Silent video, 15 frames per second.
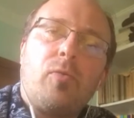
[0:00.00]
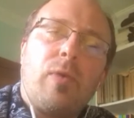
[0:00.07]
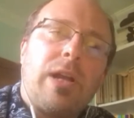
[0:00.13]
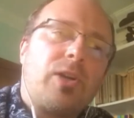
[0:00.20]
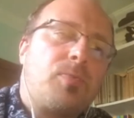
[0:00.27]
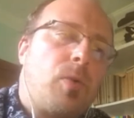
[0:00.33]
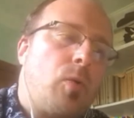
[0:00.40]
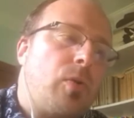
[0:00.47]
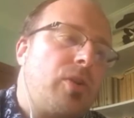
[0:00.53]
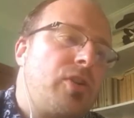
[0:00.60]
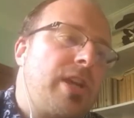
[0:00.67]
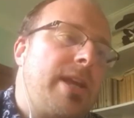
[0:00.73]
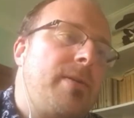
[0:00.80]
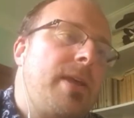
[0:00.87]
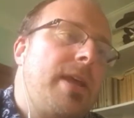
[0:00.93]
Welsh
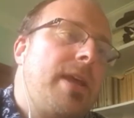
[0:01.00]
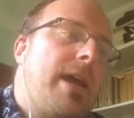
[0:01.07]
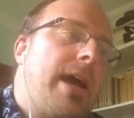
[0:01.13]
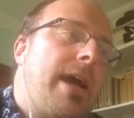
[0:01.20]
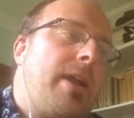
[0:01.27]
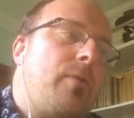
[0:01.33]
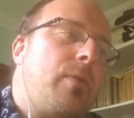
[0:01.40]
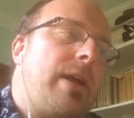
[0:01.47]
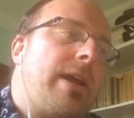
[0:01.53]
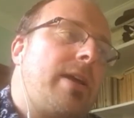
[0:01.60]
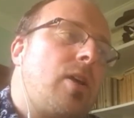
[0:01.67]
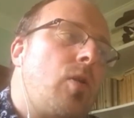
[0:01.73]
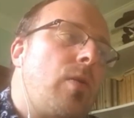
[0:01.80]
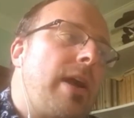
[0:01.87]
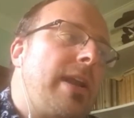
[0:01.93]
poetry, and we're
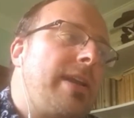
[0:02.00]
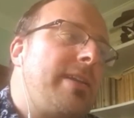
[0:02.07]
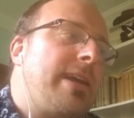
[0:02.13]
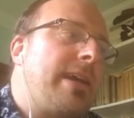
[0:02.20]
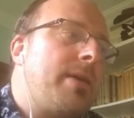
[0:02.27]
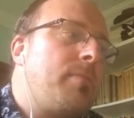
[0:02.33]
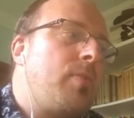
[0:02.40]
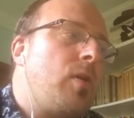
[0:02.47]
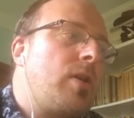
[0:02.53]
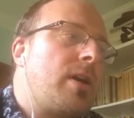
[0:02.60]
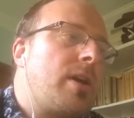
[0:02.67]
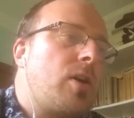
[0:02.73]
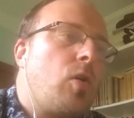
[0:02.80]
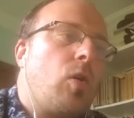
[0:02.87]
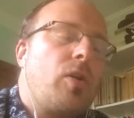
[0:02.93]
co-editing a
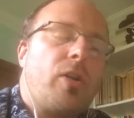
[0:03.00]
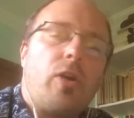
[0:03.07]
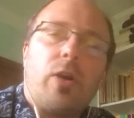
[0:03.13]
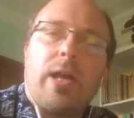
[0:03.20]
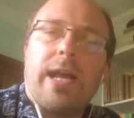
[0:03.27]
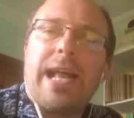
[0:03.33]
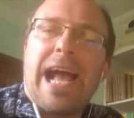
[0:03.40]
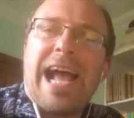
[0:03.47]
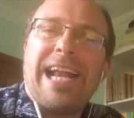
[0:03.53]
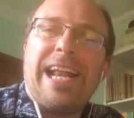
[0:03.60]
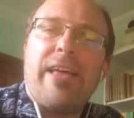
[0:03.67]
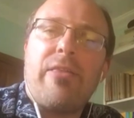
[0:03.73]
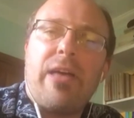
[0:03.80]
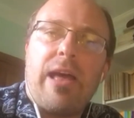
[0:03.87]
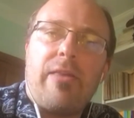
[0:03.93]
book called Y
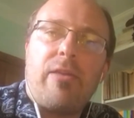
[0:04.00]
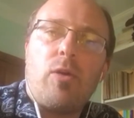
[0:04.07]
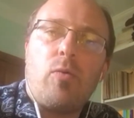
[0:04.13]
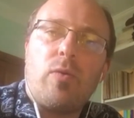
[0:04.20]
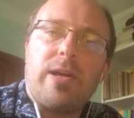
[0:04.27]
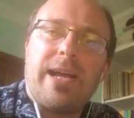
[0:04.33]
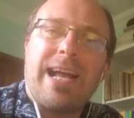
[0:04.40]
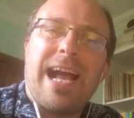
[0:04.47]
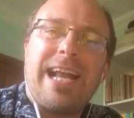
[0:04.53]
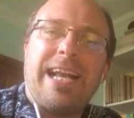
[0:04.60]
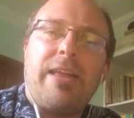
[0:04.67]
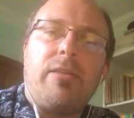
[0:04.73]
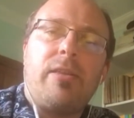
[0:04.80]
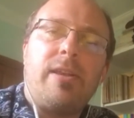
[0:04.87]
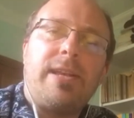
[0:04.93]
Gynghanedd Heddiw,
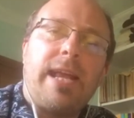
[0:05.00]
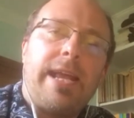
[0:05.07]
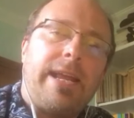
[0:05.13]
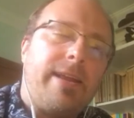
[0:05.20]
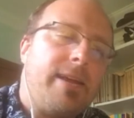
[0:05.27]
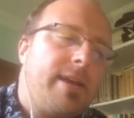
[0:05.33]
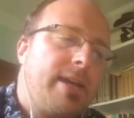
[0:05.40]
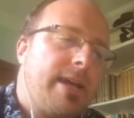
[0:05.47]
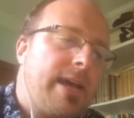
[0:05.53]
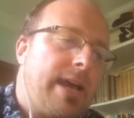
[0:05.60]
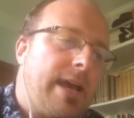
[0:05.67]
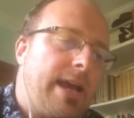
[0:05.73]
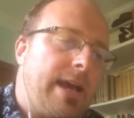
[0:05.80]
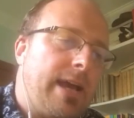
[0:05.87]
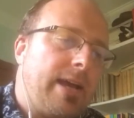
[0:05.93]
Cynghanedd Today.
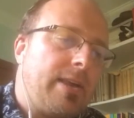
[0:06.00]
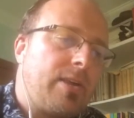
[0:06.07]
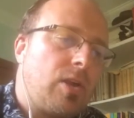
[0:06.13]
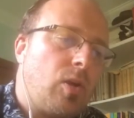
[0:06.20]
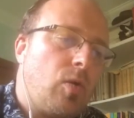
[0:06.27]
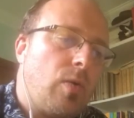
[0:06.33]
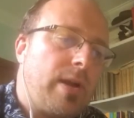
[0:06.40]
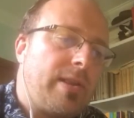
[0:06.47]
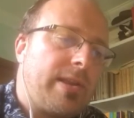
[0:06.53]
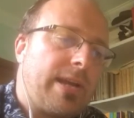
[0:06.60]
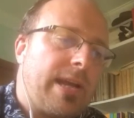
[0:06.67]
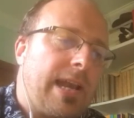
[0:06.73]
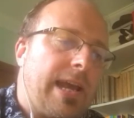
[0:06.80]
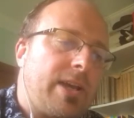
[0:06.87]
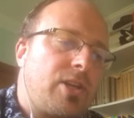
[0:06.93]
So it's a
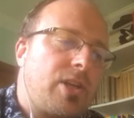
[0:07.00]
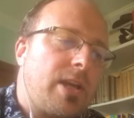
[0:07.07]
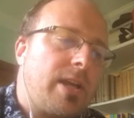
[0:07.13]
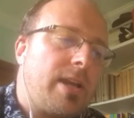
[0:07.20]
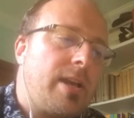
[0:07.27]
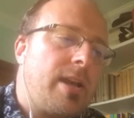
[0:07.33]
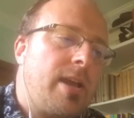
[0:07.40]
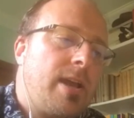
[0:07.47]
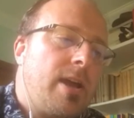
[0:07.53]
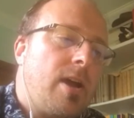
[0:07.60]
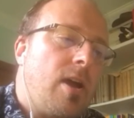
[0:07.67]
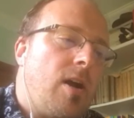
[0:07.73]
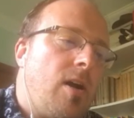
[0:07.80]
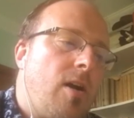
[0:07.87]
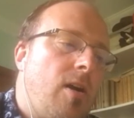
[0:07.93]
collection
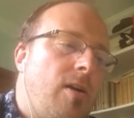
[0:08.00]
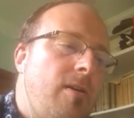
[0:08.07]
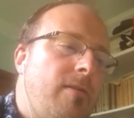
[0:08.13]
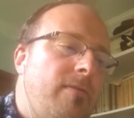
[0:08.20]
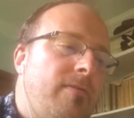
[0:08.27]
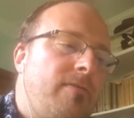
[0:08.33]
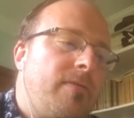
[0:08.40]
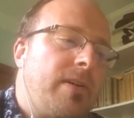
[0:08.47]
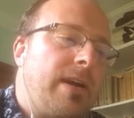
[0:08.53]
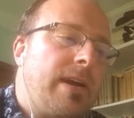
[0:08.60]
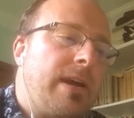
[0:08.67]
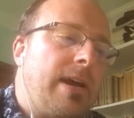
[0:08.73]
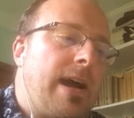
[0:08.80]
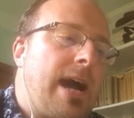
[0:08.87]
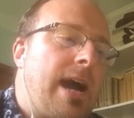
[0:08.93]
of
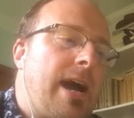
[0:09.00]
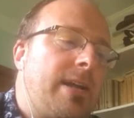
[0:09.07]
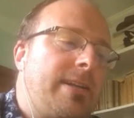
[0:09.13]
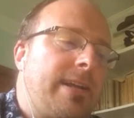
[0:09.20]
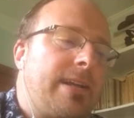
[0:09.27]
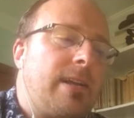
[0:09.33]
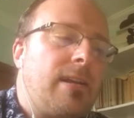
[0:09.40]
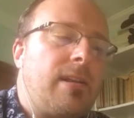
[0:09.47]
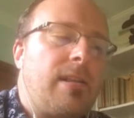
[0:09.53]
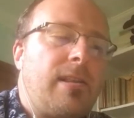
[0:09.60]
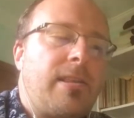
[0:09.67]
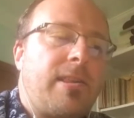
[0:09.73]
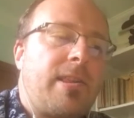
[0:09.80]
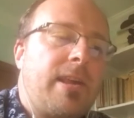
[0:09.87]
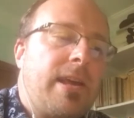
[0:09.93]

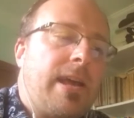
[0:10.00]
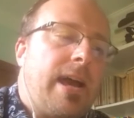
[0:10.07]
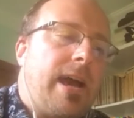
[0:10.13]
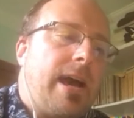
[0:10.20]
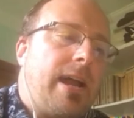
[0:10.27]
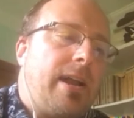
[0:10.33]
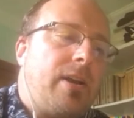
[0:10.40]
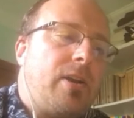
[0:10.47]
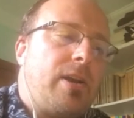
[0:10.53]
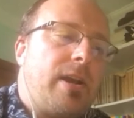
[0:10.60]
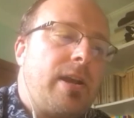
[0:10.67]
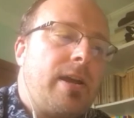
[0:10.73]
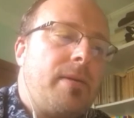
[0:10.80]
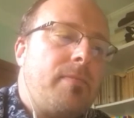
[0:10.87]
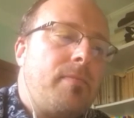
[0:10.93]
articles and
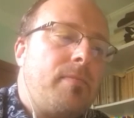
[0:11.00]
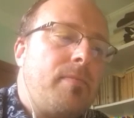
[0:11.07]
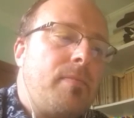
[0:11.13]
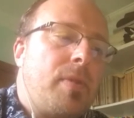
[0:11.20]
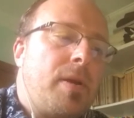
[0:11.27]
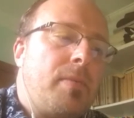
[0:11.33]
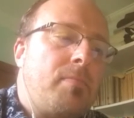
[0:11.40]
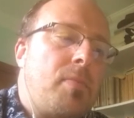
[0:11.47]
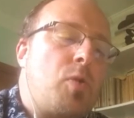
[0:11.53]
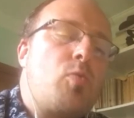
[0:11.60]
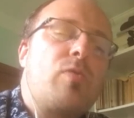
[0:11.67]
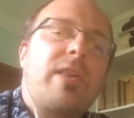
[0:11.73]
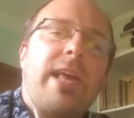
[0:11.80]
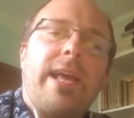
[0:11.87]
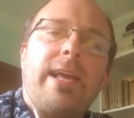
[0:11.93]

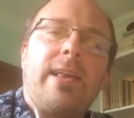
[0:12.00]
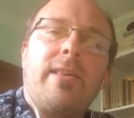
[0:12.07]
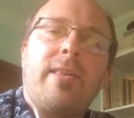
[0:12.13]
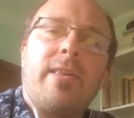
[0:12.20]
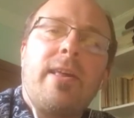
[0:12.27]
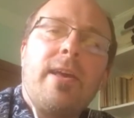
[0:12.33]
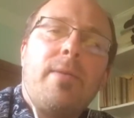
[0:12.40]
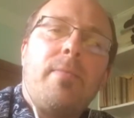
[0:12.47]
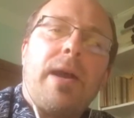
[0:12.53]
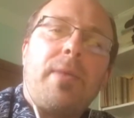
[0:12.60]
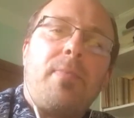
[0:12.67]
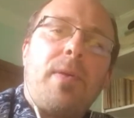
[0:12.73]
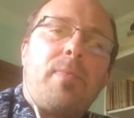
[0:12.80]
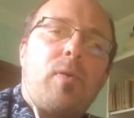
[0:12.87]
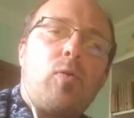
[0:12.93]
musings by
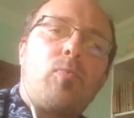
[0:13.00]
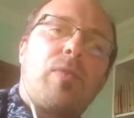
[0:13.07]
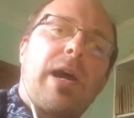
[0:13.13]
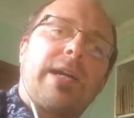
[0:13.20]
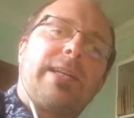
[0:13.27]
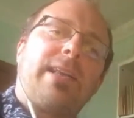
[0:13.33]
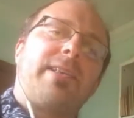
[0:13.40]
people who practice